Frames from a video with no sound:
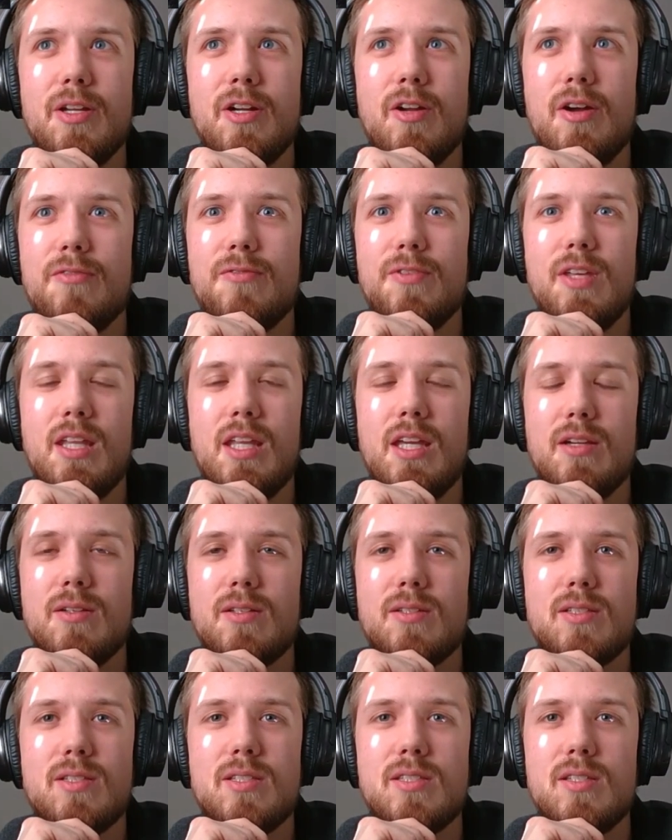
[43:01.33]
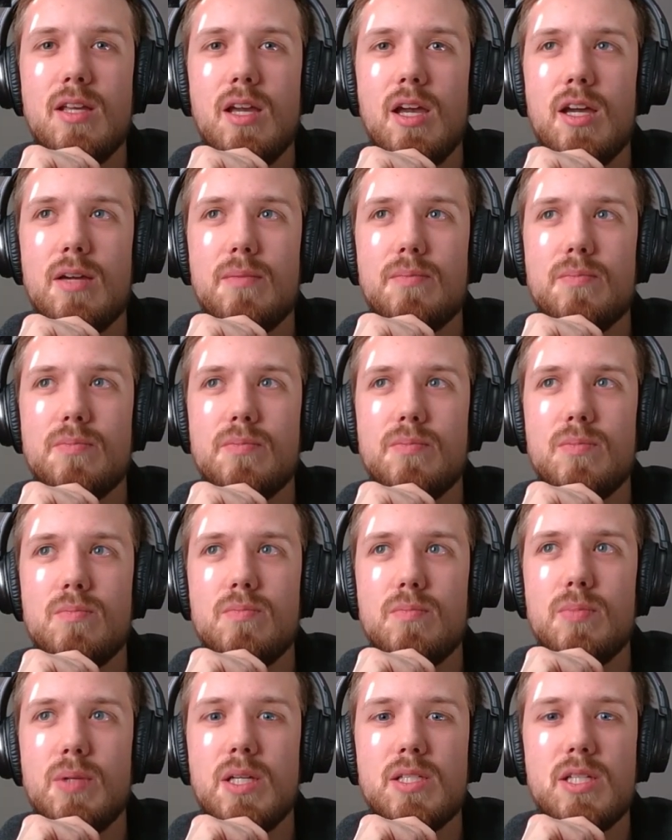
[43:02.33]
know, I feel like
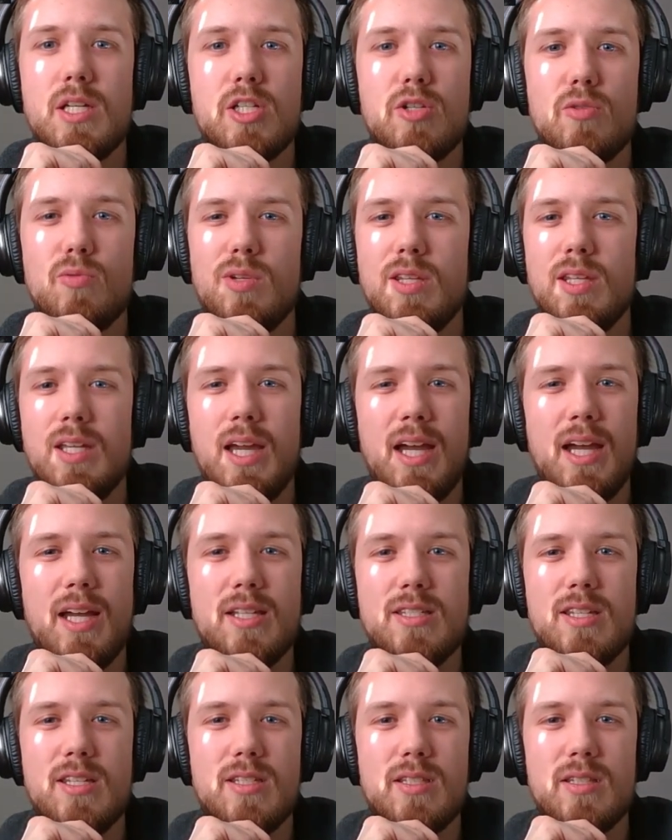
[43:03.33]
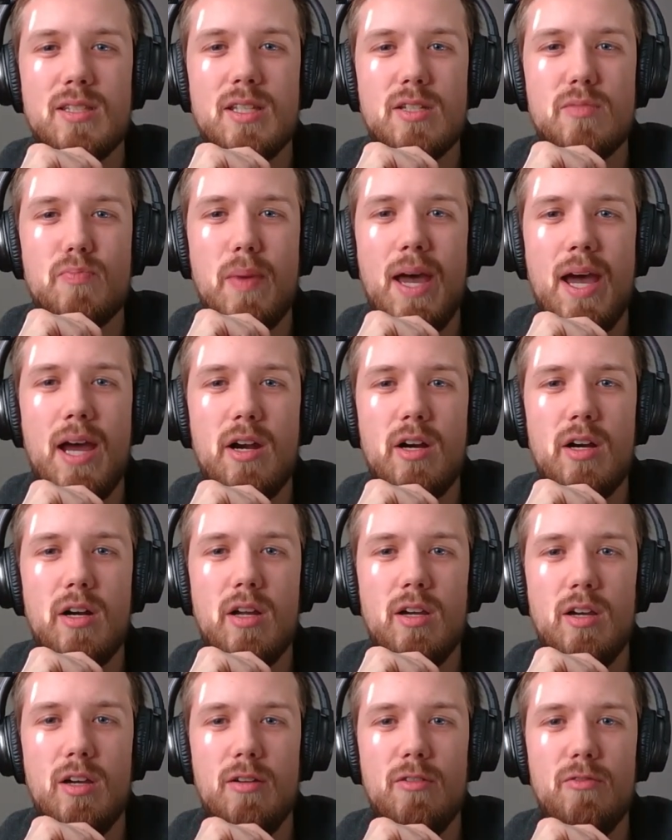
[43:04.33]
PlayStation really has this
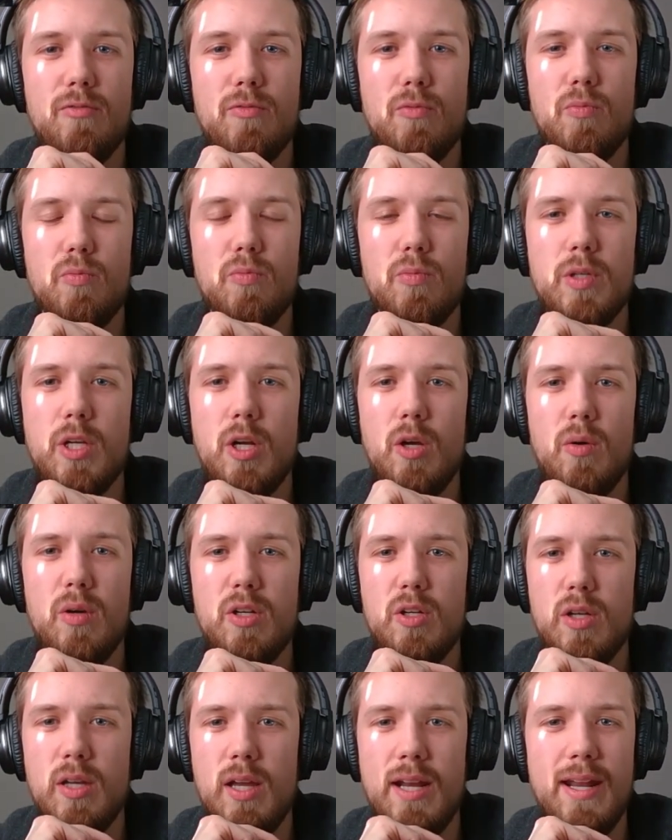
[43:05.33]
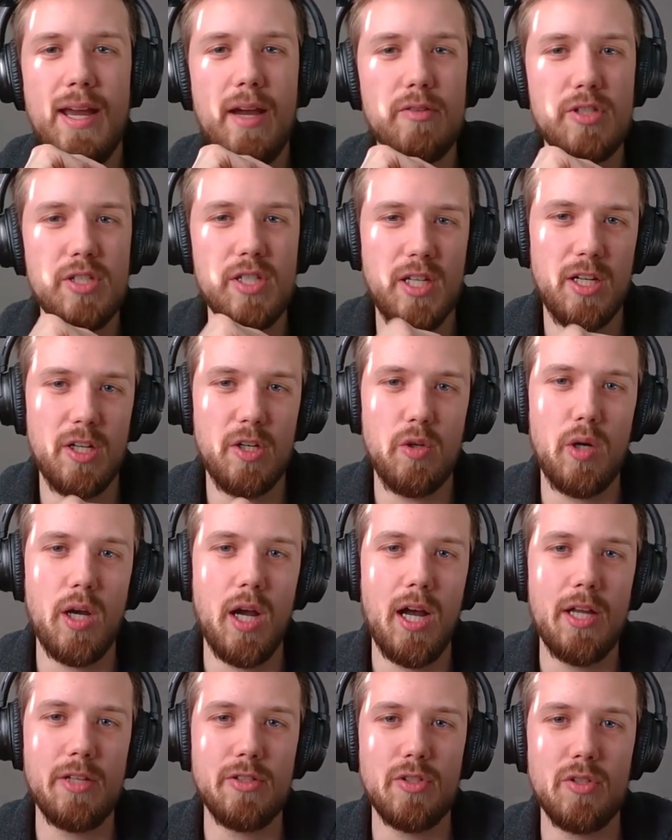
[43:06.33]
pattern of, you know, announcing a new
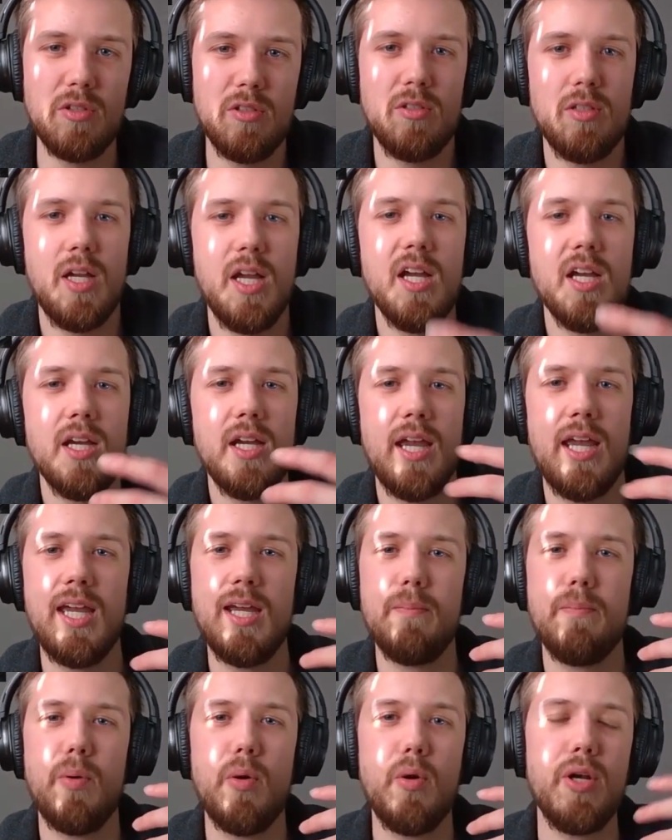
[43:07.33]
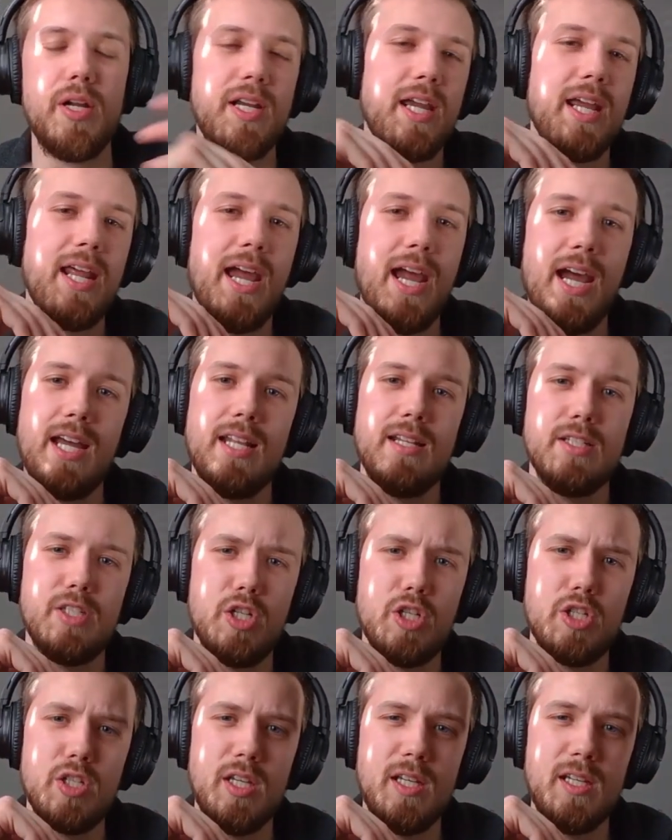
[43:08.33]
console and putting it at
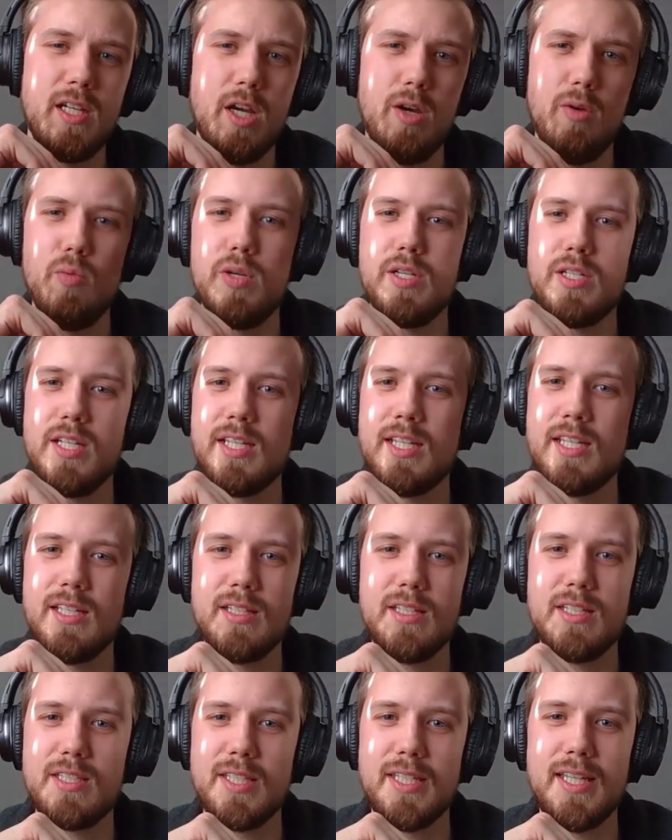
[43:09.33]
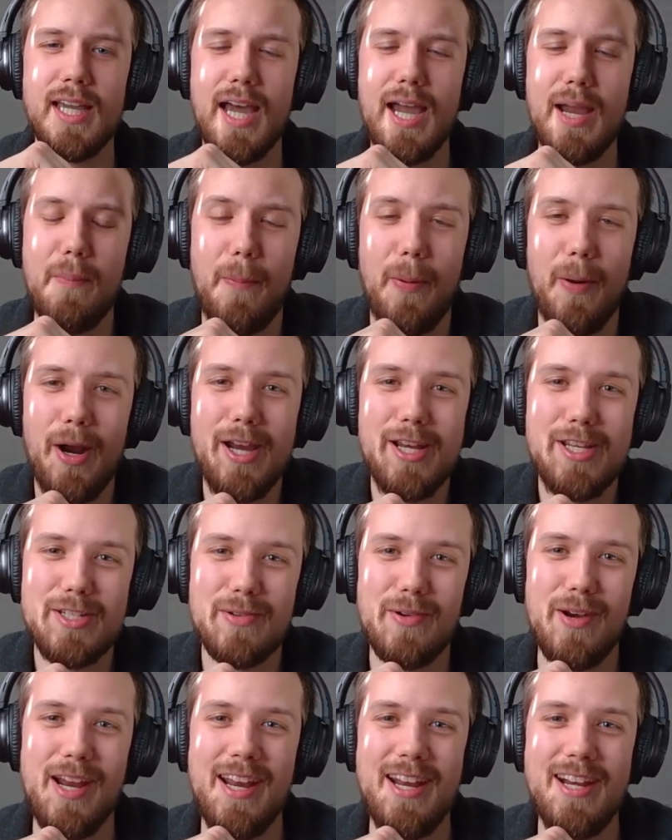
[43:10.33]
just like a ridiculously high
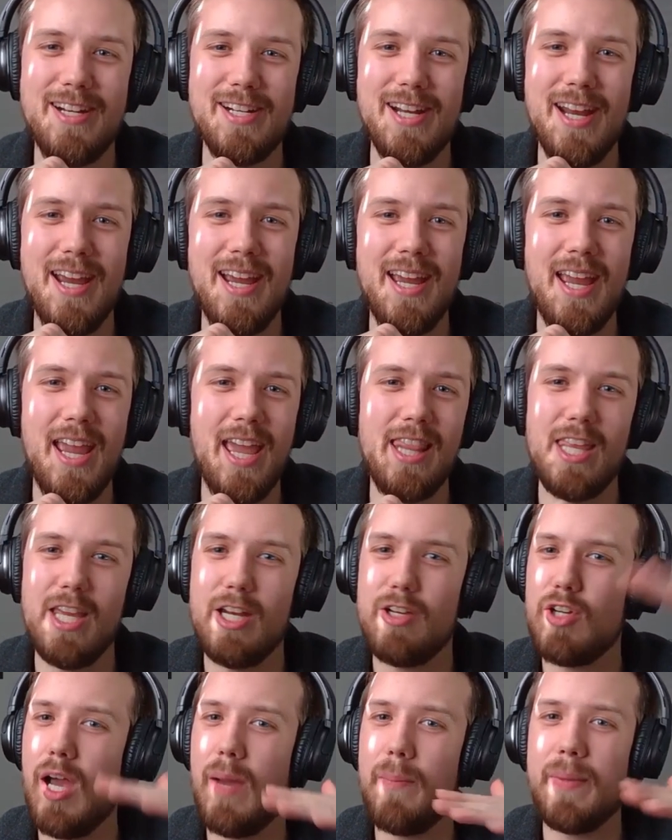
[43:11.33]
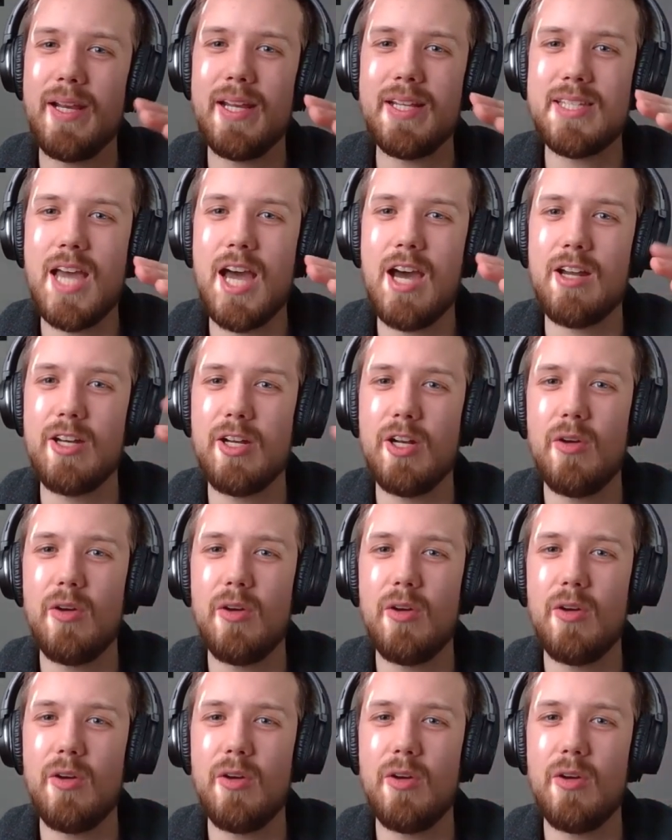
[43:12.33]
price range and then dropping it down.